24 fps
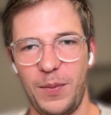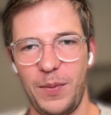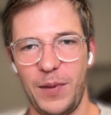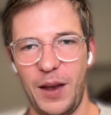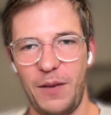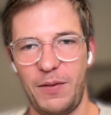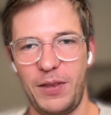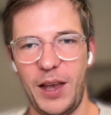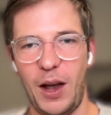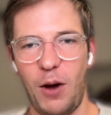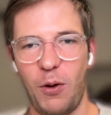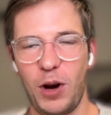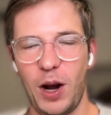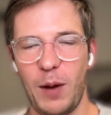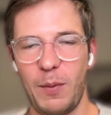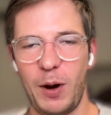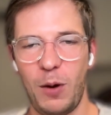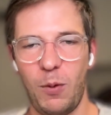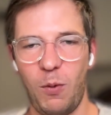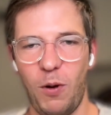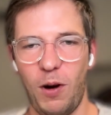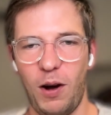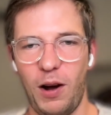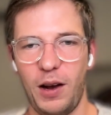If the outcome I
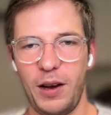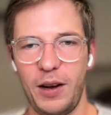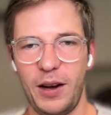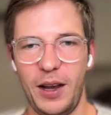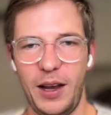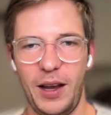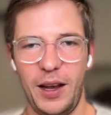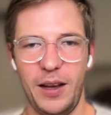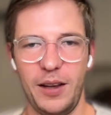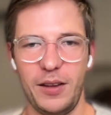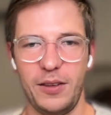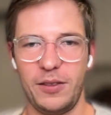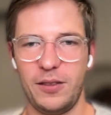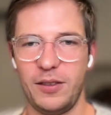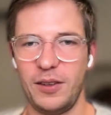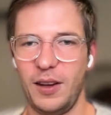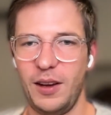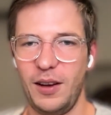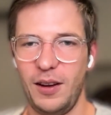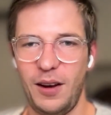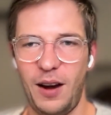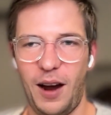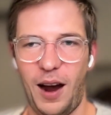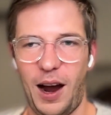want is
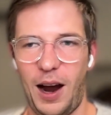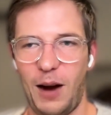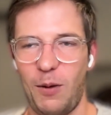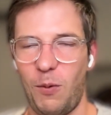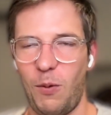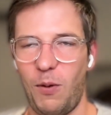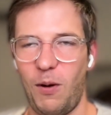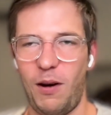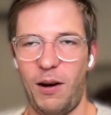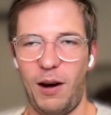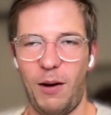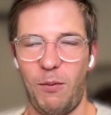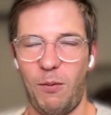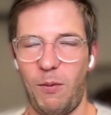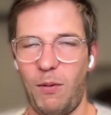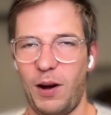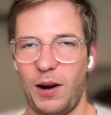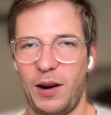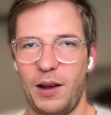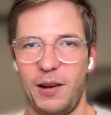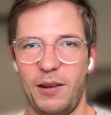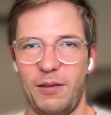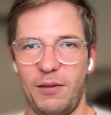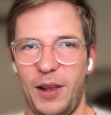I
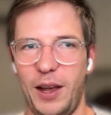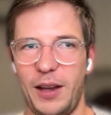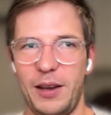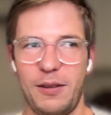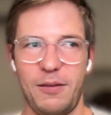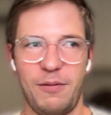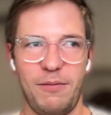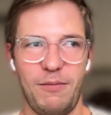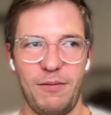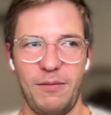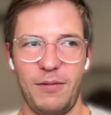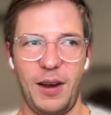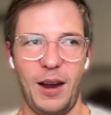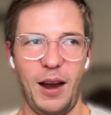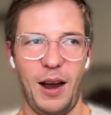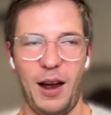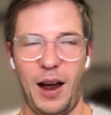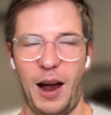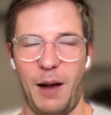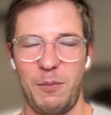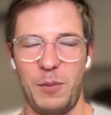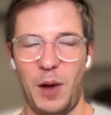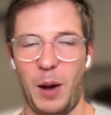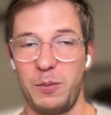want to like
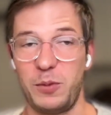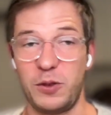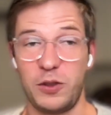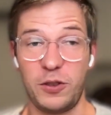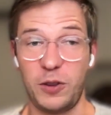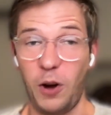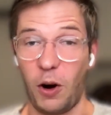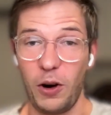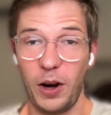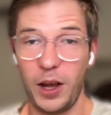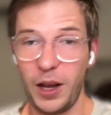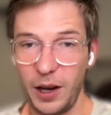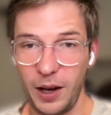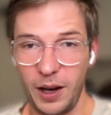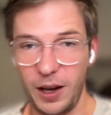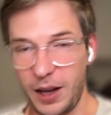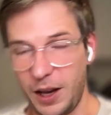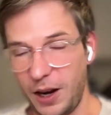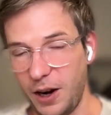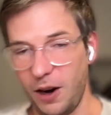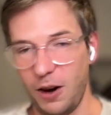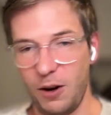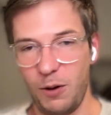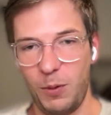I'm starting
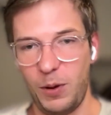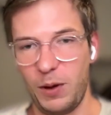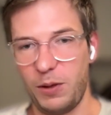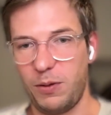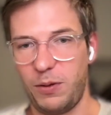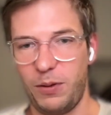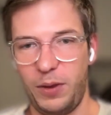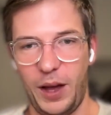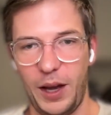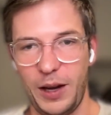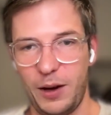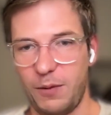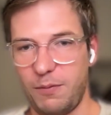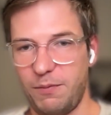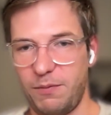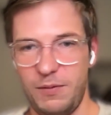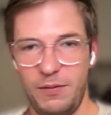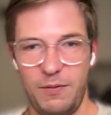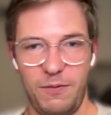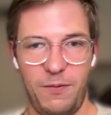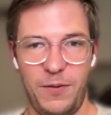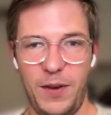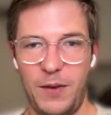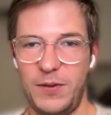here with like
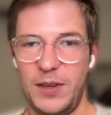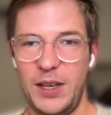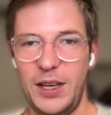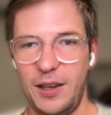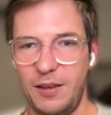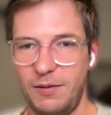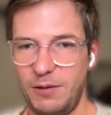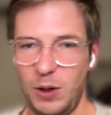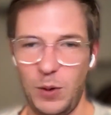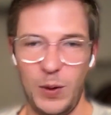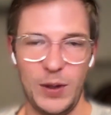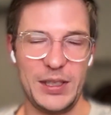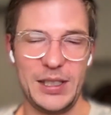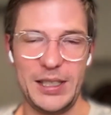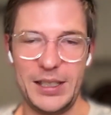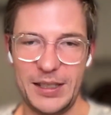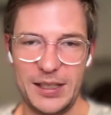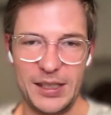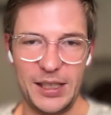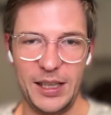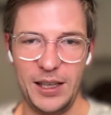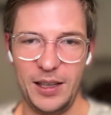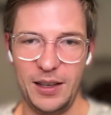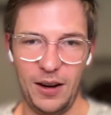50
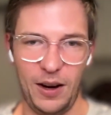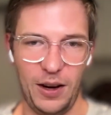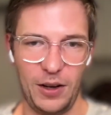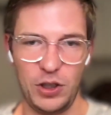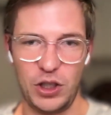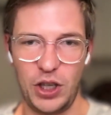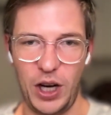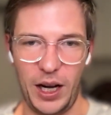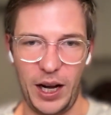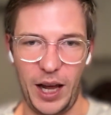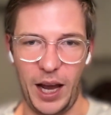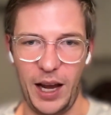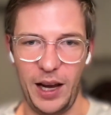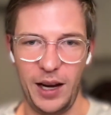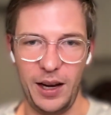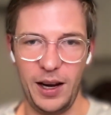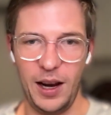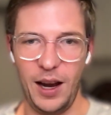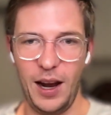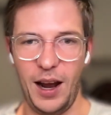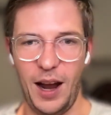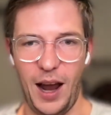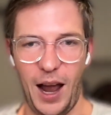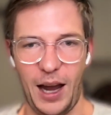USDC on chain A,
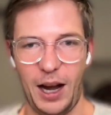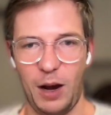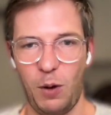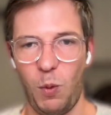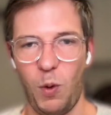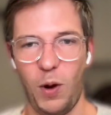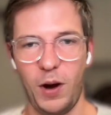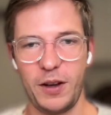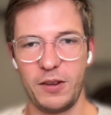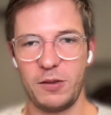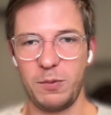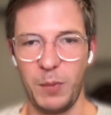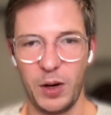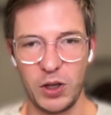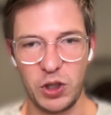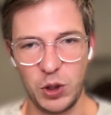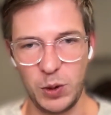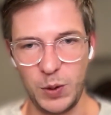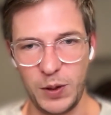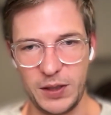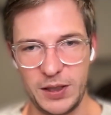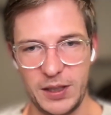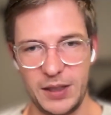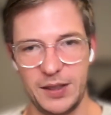and I want as much
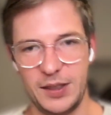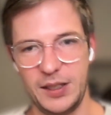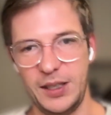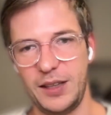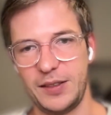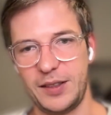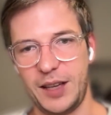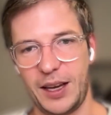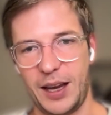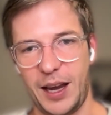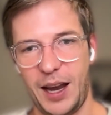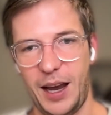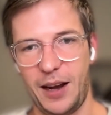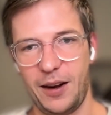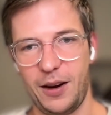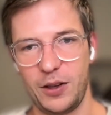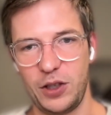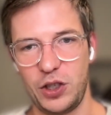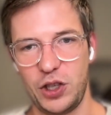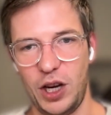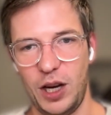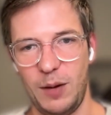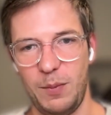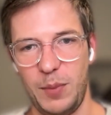USDC as I can on
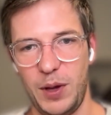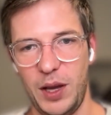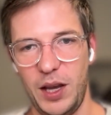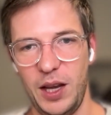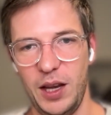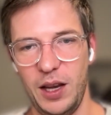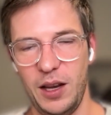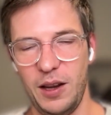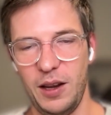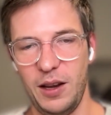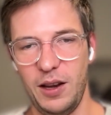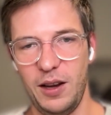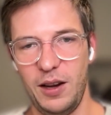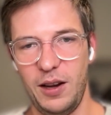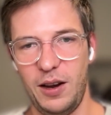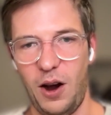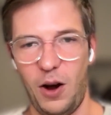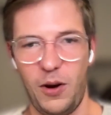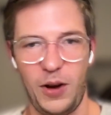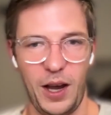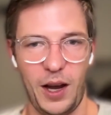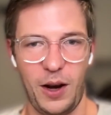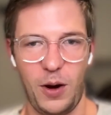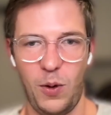chain B.
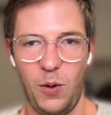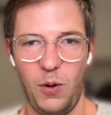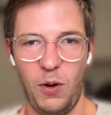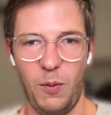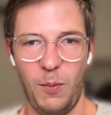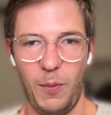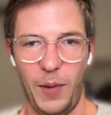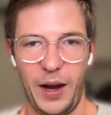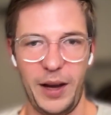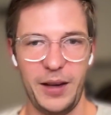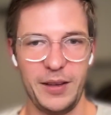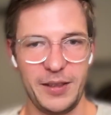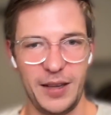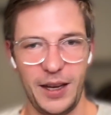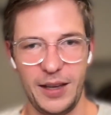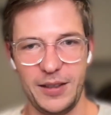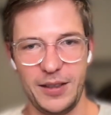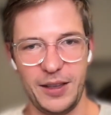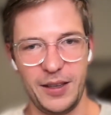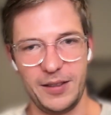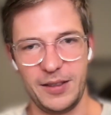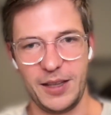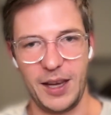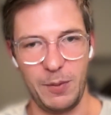Okay, cool. My intent
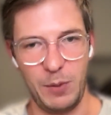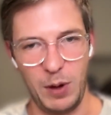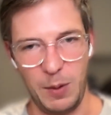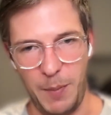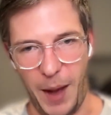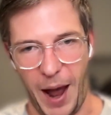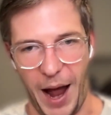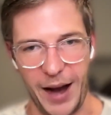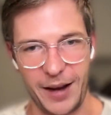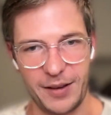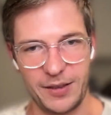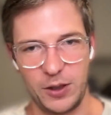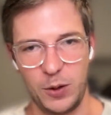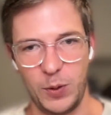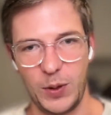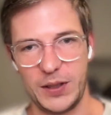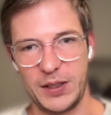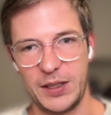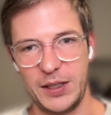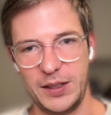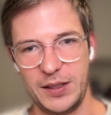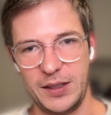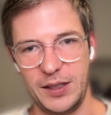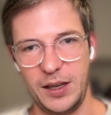is give me max
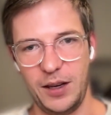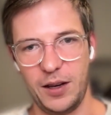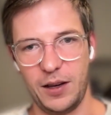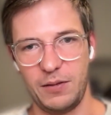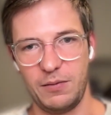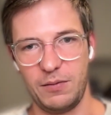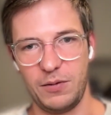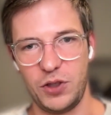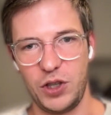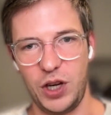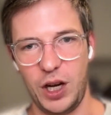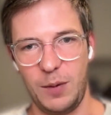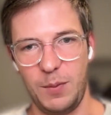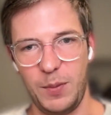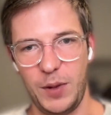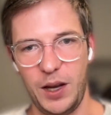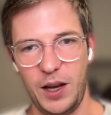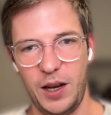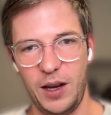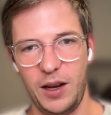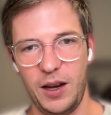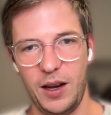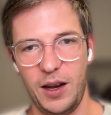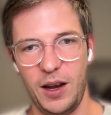USDC on chain
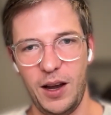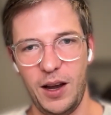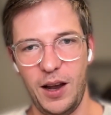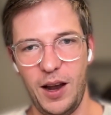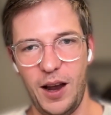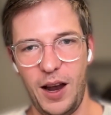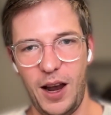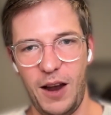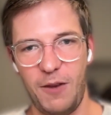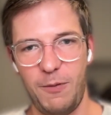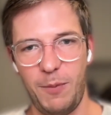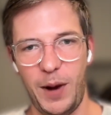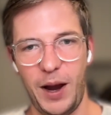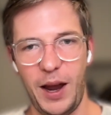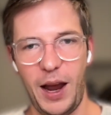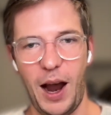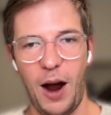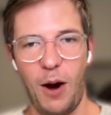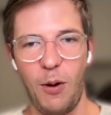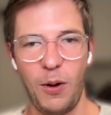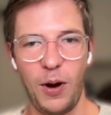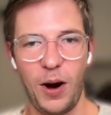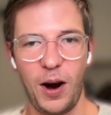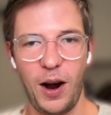B. If my
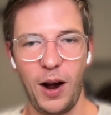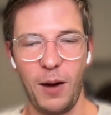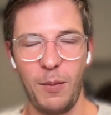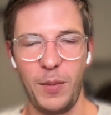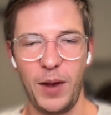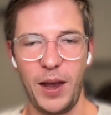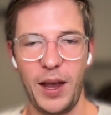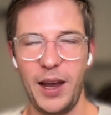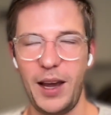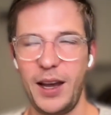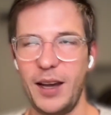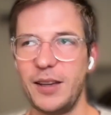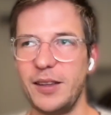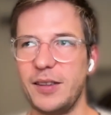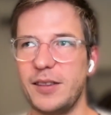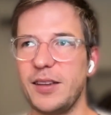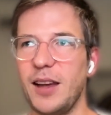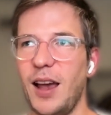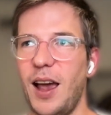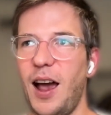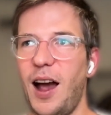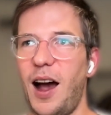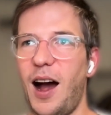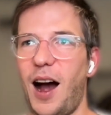outcome is
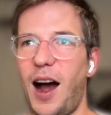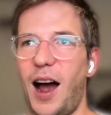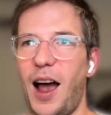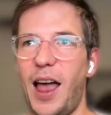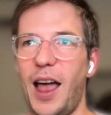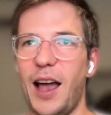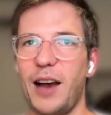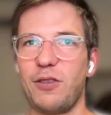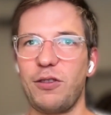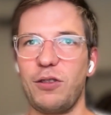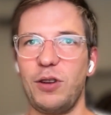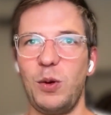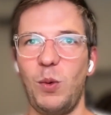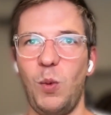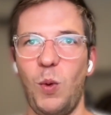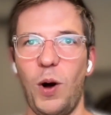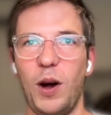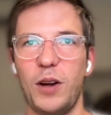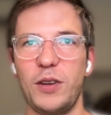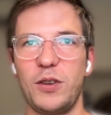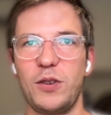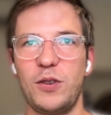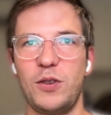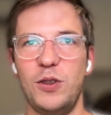I actually
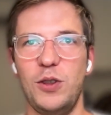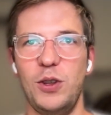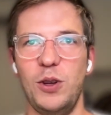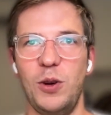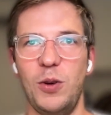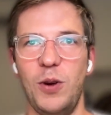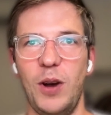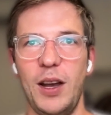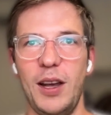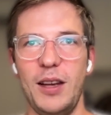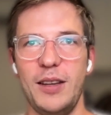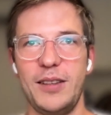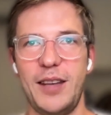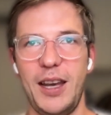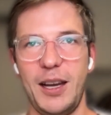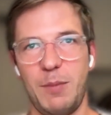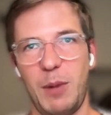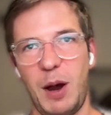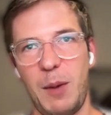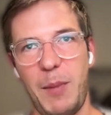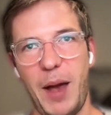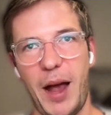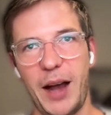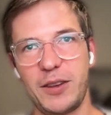want to take
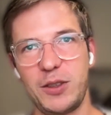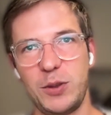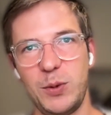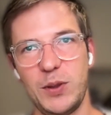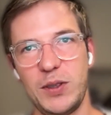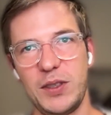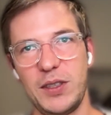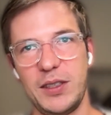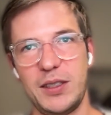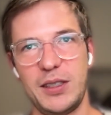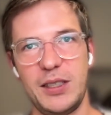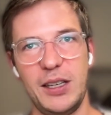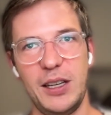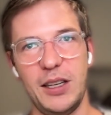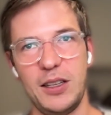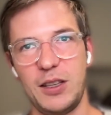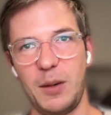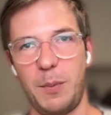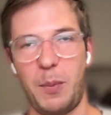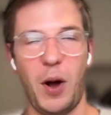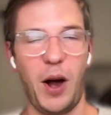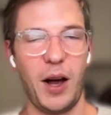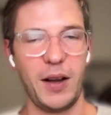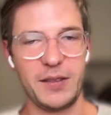my max USDC and
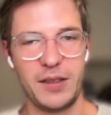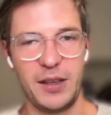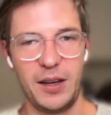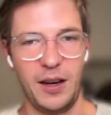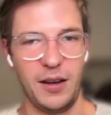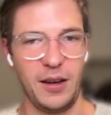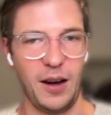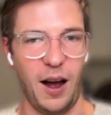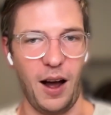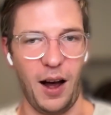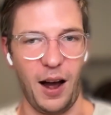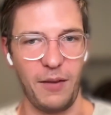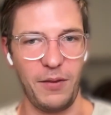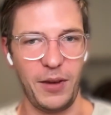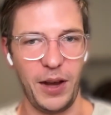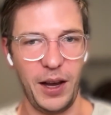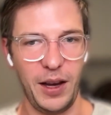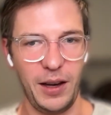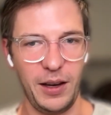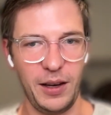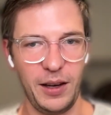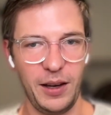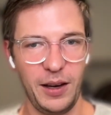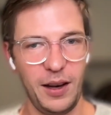deposit into
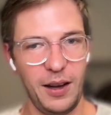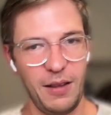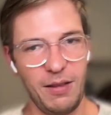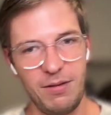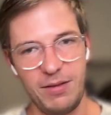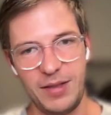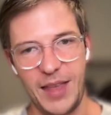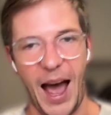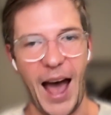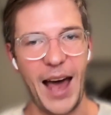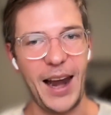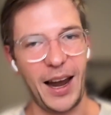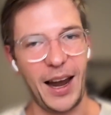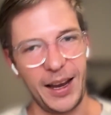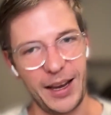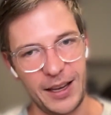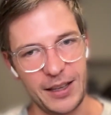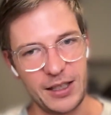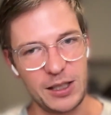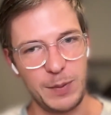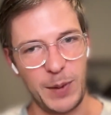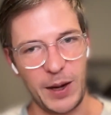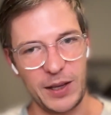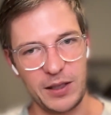Aave, that I
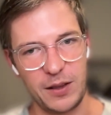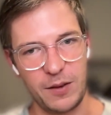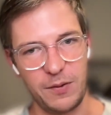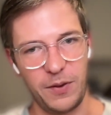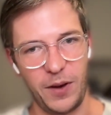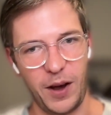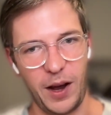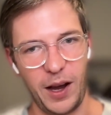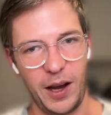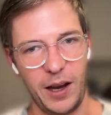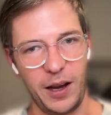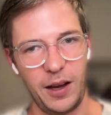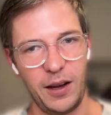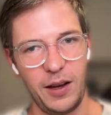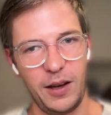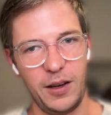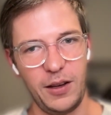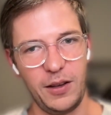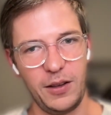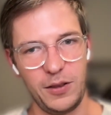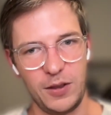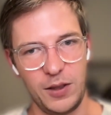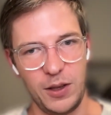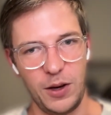can specify
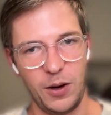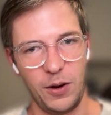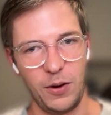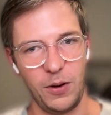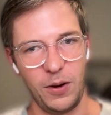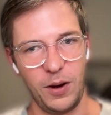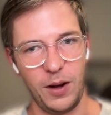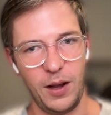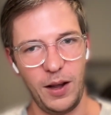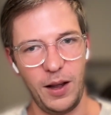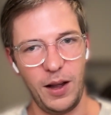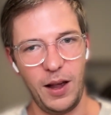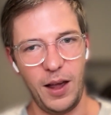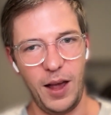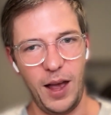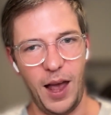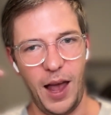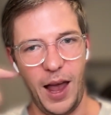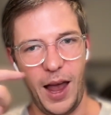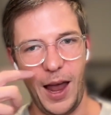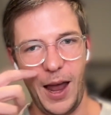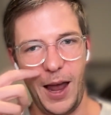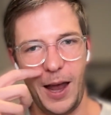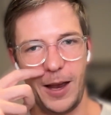too.
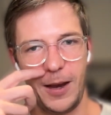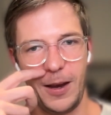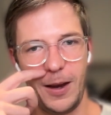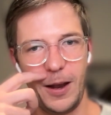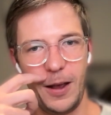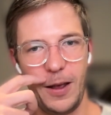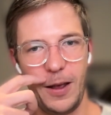And